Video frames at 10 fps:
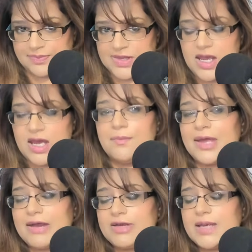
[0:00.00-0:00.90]
Bearing
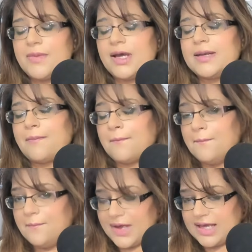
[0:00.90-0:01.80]
in mind,
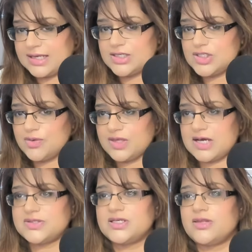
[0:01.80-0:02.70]
back in
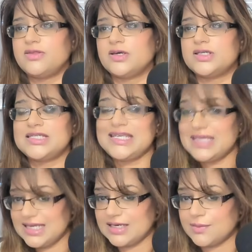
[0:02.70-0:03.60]

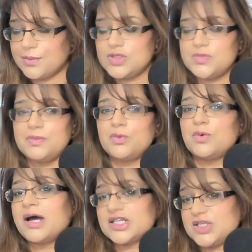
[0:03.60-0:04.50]
2013, most people were
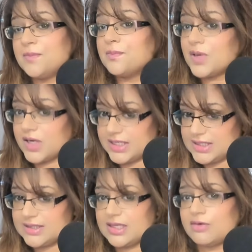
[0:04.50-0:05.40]
actually mining
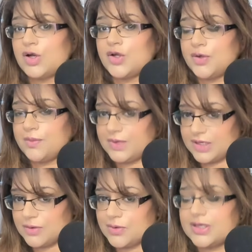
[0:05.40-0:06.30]
their own
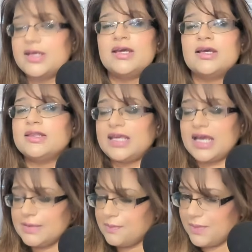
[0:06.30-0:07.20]
Bitcoin. They had
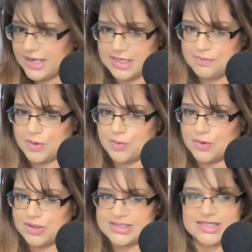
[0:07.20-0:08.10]
paper wallets.
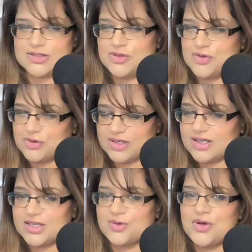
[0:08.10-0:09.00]
It's not like
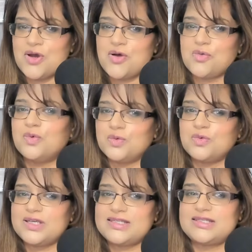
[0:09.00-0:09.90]
what we
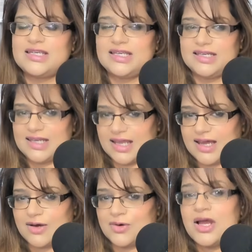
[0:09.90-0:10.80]
see now,
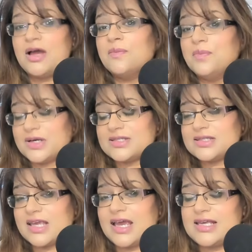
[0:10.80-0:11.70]
but
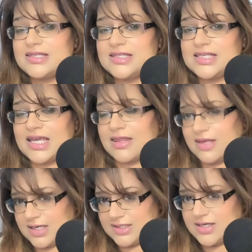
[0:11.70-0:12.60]
scarcity at that
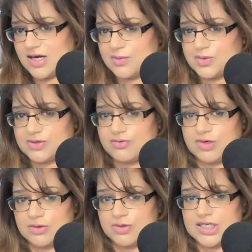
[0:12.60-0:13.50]
time was a real
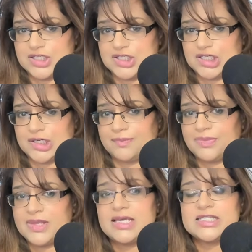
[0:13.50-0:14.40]
issue.
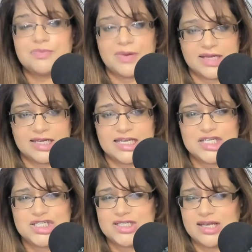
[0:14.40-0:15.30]
Speculation
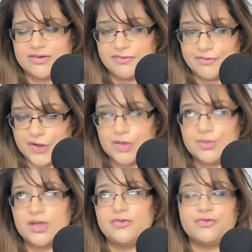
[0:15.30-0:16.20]
and
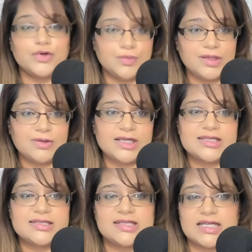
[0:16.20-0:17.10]
FOMO.
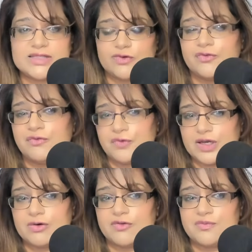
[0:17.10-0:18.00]
Stands for fear of
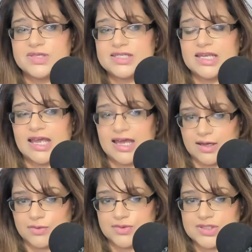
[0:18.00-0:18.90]
missing
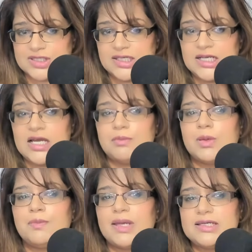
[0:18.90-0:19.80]
out.
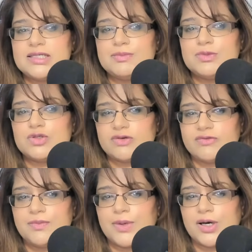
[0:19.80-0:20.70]
Momentum driven
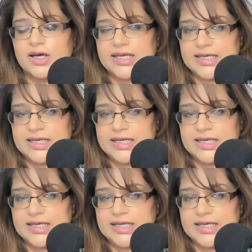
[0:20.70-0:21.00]
by